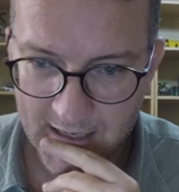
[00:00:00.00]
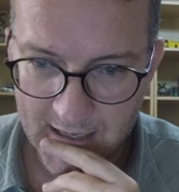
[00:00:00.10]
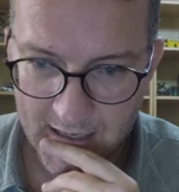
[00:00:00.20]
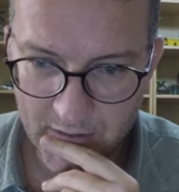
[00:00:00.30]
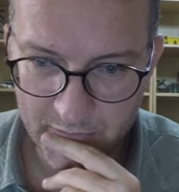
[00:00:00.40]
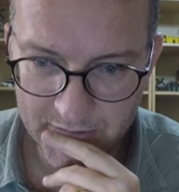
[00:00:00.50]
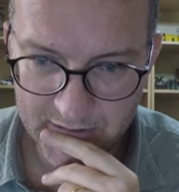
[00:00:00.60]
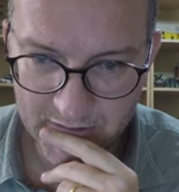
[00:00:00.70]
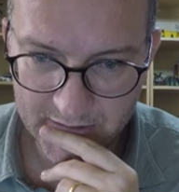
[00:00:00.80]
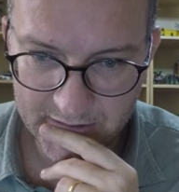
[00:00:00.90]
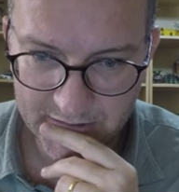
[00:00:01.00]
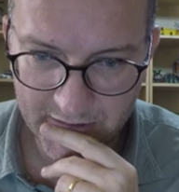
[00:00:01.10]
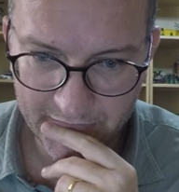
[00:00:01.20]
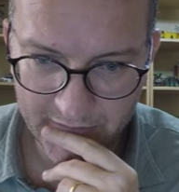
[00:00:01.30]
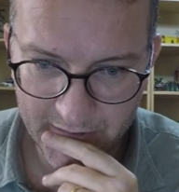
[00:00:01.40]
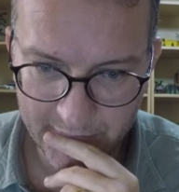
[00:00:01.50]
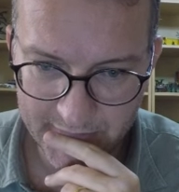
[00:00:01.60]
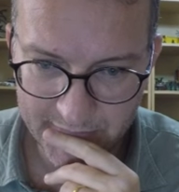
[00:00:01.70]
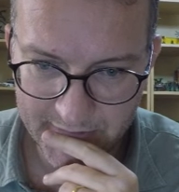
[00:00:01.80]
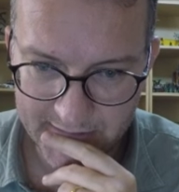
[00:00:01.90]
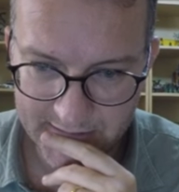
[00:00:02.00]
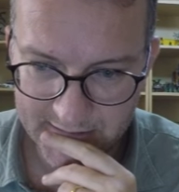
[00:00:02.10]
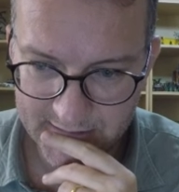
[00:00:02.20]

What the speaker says: I want to look at the traffic cameras, please.